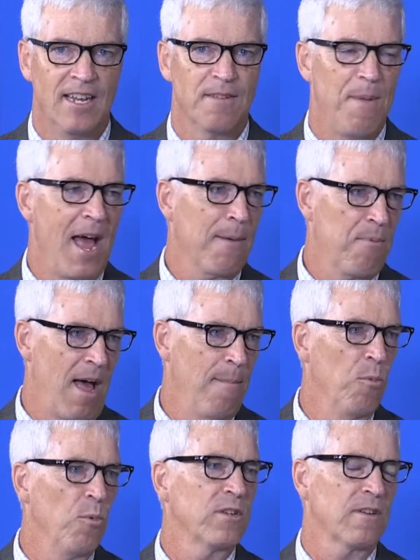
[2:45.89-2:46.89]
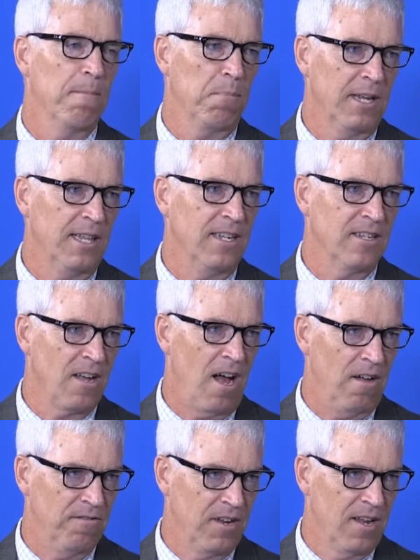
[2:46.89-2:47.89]
his back problem was completely
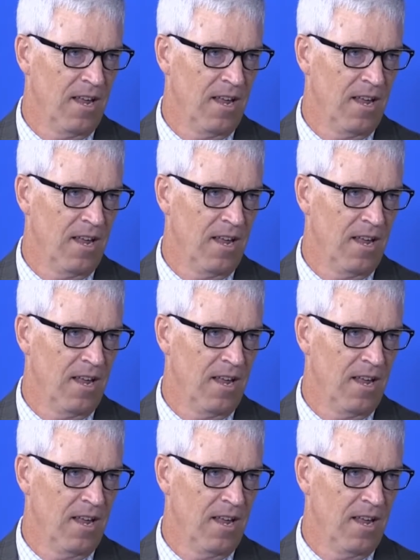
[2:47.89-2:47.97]
solved.